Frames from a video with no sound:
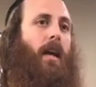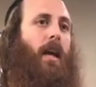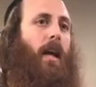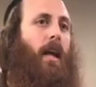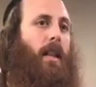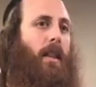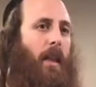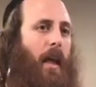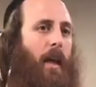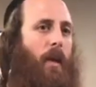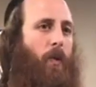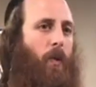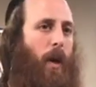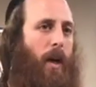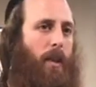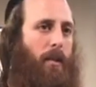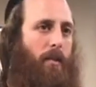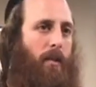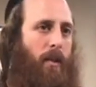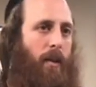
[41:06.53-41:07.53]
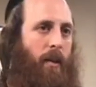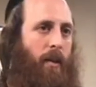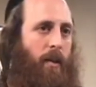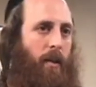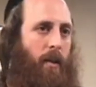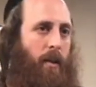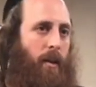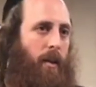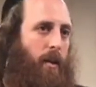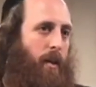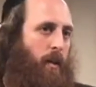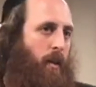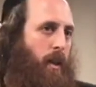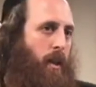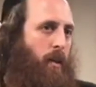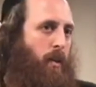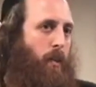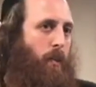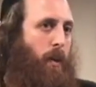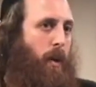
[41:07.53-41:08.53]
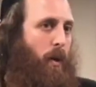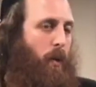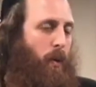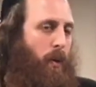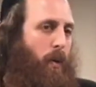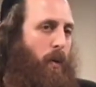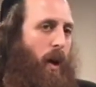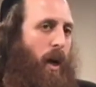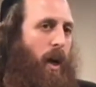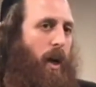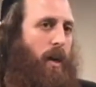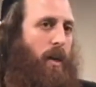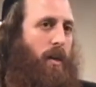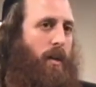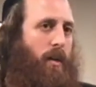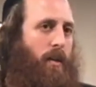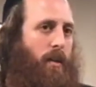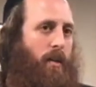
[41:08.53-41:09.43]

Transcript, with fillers: And then what? You need to be who you are.